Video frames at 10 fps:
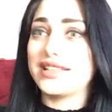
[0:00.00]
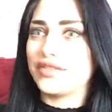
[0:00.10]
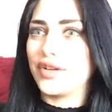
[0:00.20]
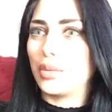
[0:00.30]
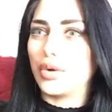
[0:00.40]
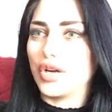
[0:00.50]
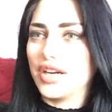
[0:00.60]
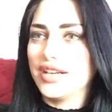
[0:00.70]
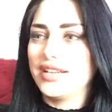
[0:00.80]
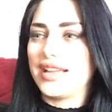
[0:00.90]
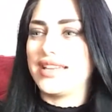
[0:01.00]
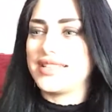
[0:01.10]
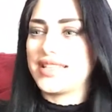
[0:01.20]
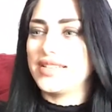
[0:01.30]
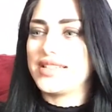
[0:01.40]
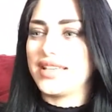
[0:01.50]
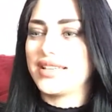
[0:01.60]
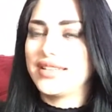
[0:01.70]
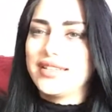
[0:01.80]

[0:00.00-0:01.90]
different word, and it sounds like